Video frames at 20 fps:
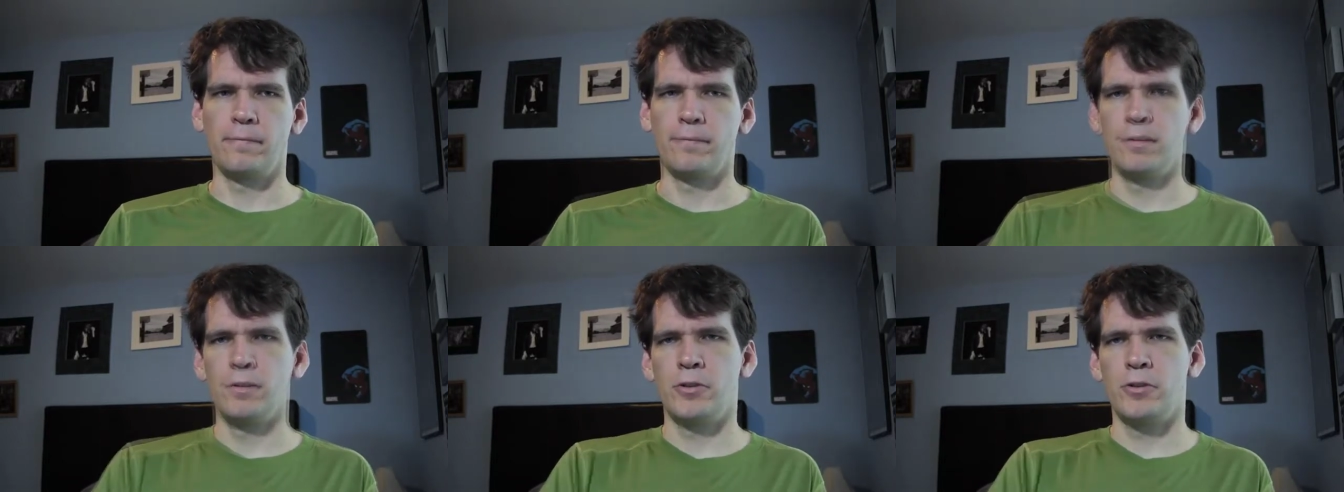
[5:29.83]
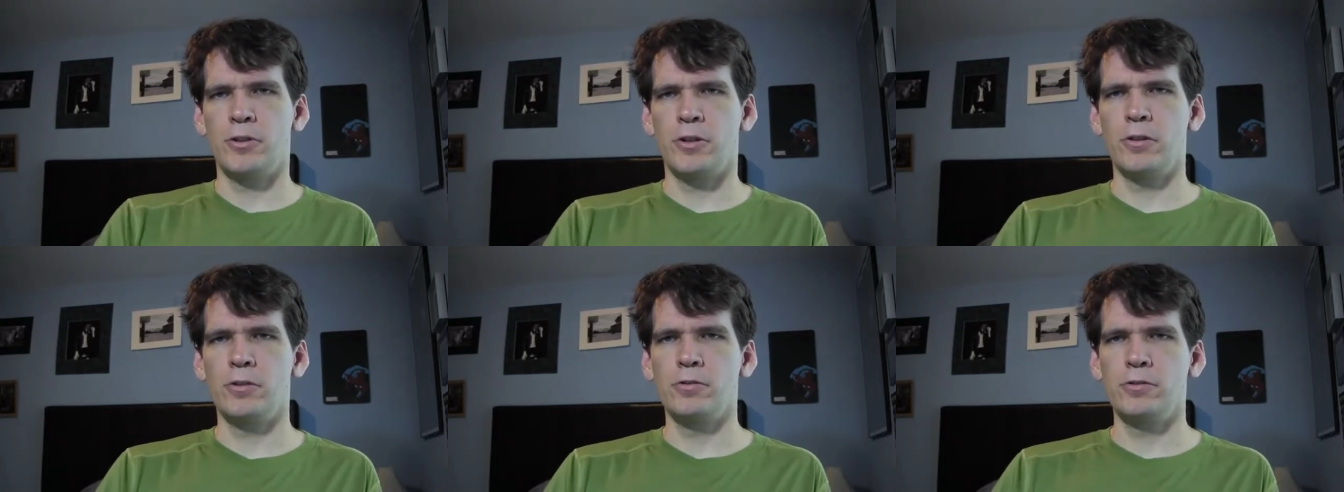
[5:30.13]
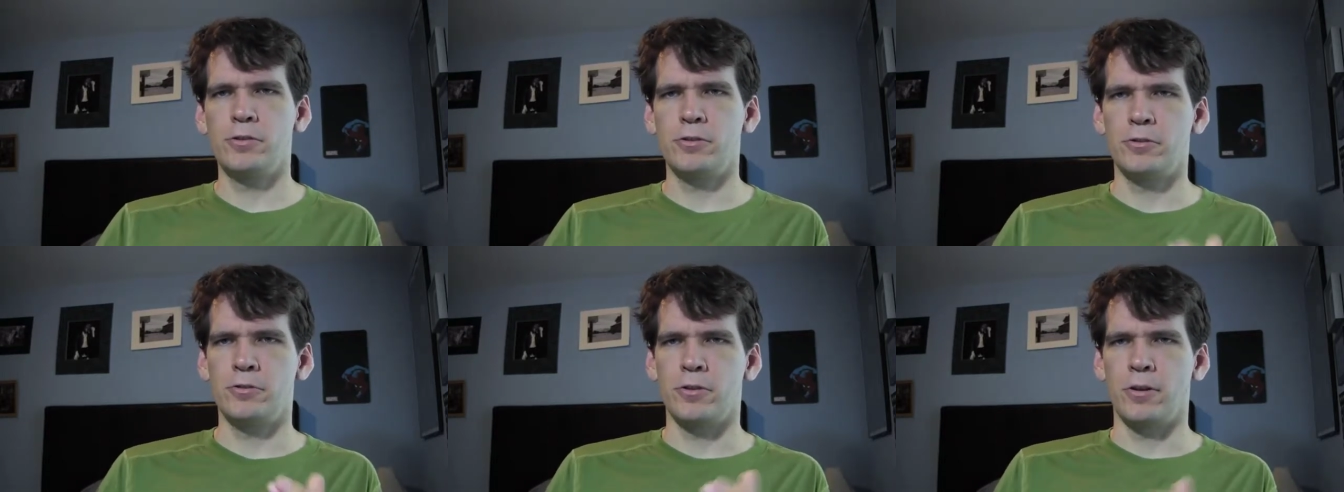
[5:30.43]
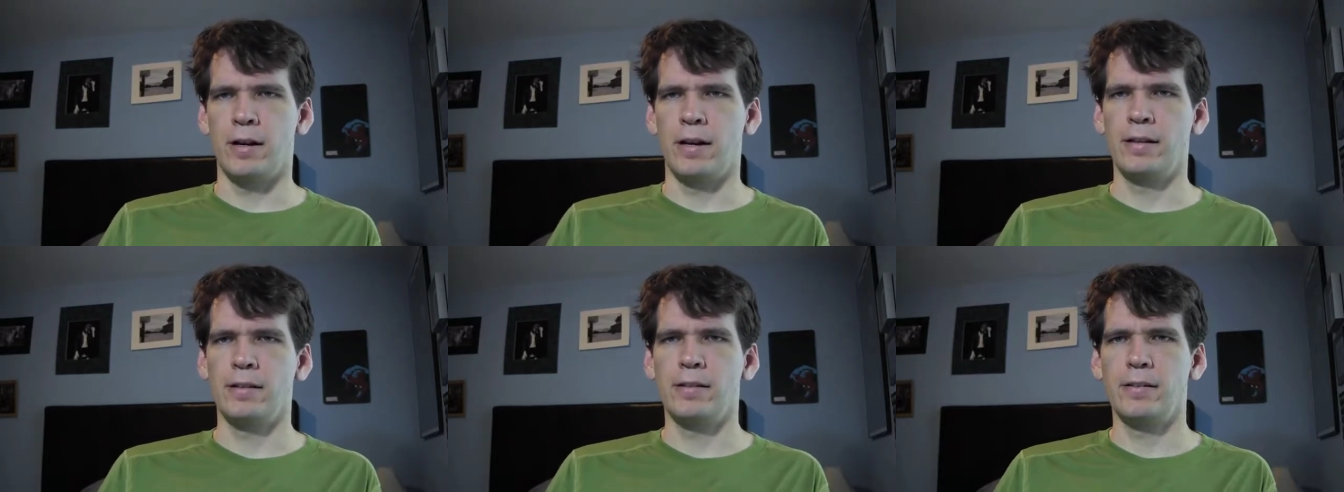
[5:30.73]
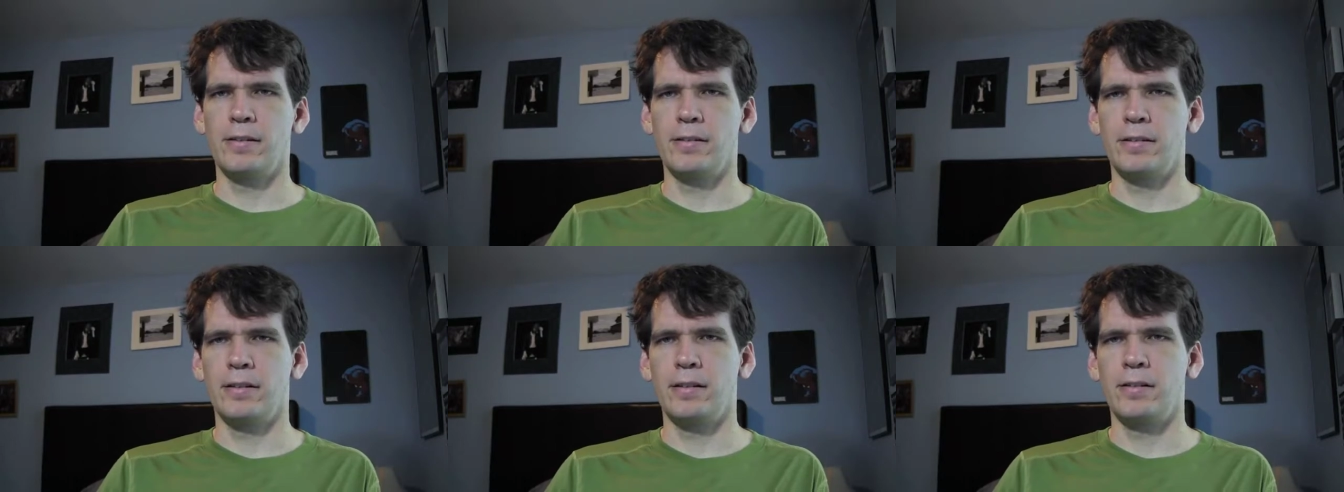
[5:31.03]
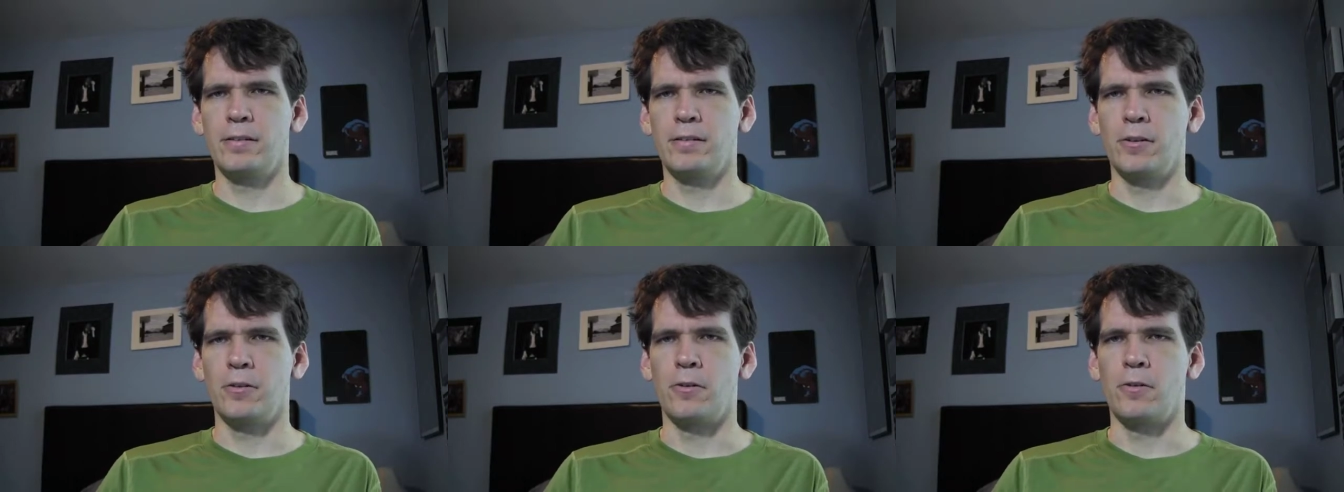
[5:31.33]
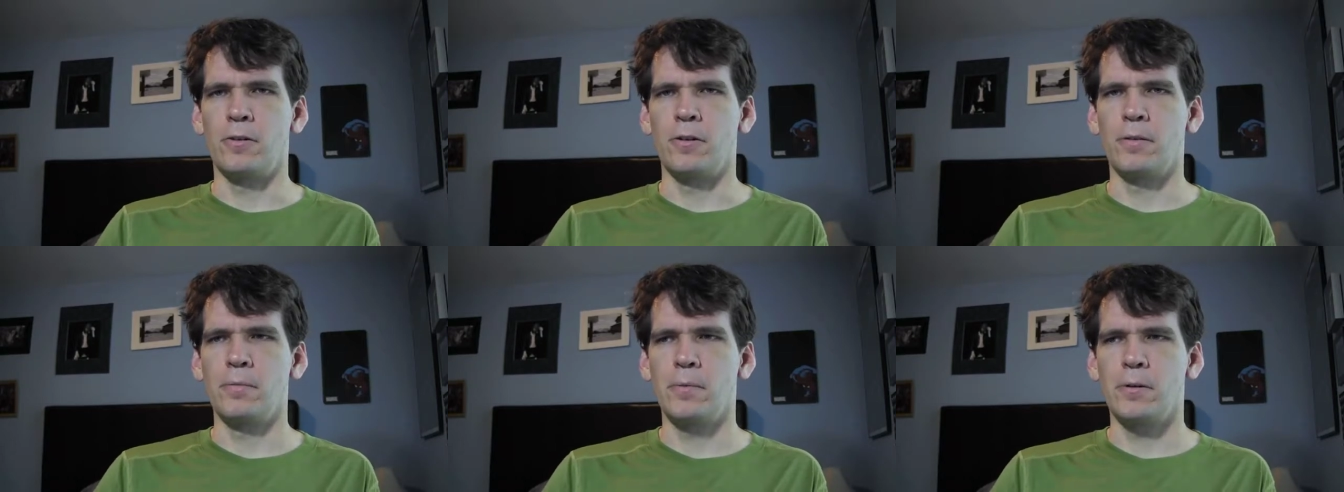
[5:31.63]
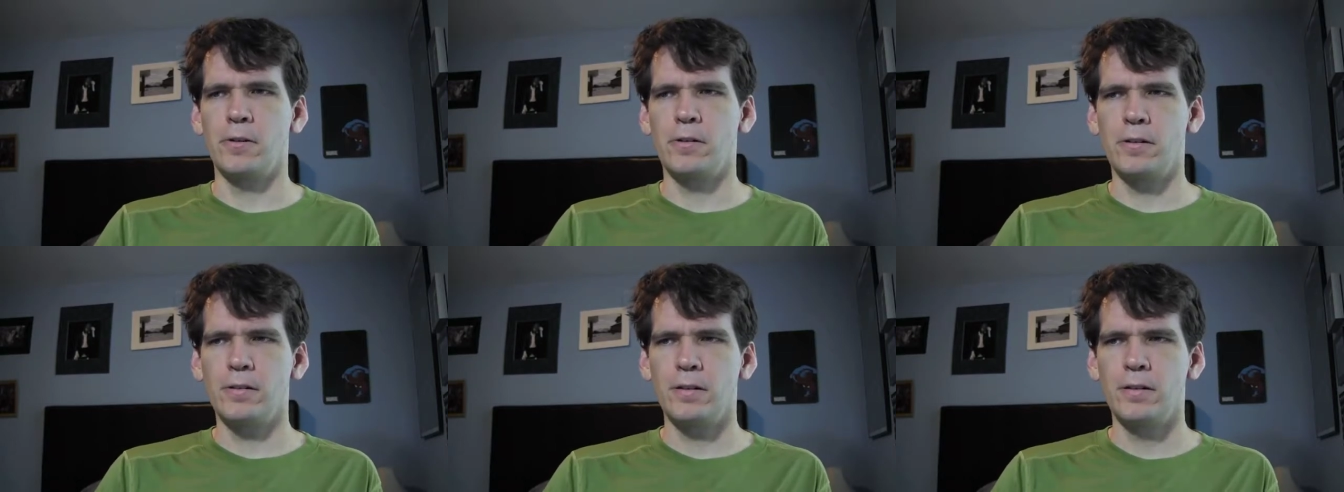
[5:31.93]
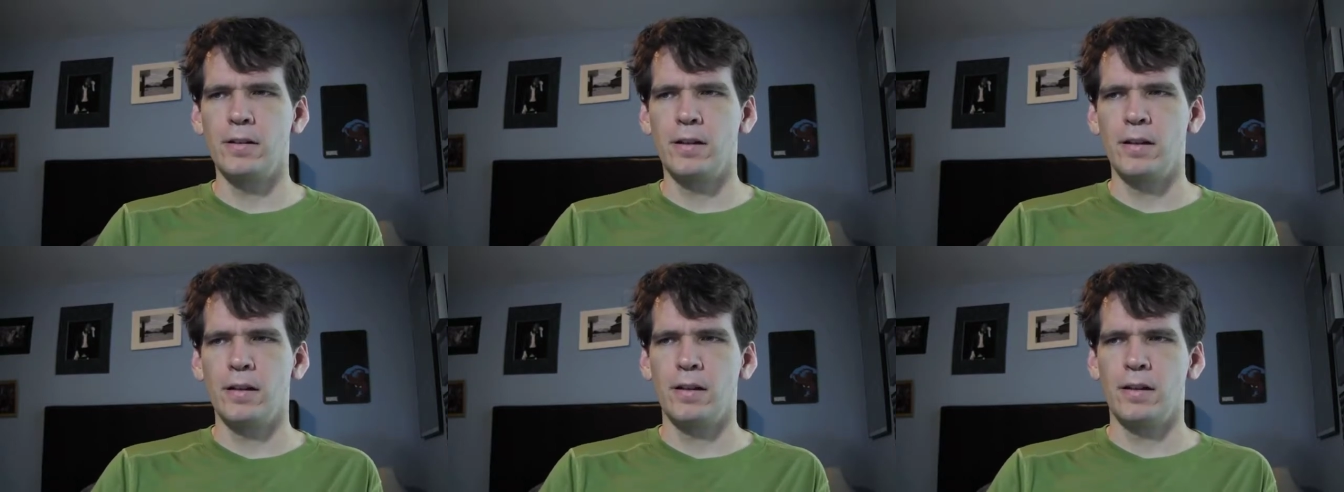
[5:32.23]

The show's trailer is horrible.